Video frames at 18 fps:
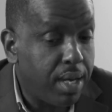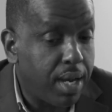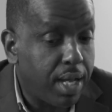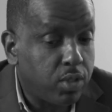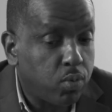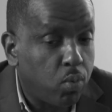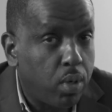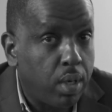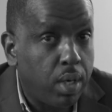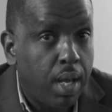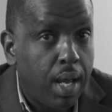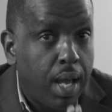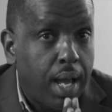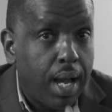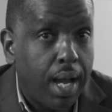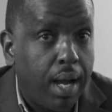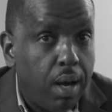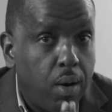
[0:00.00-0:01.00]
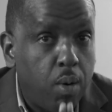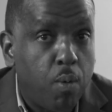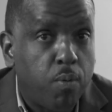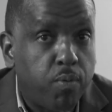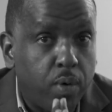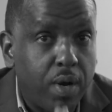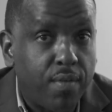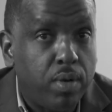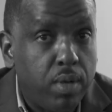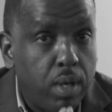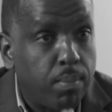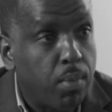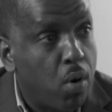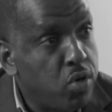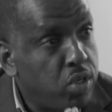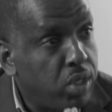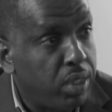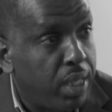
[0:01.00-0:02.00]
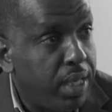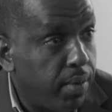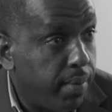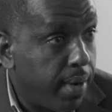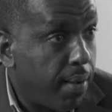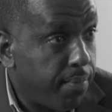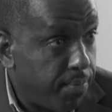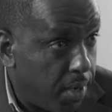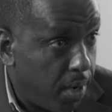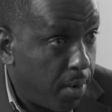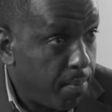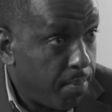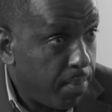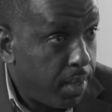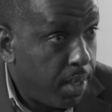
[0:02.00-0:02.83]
and that's what I hope for every emerging leader out there.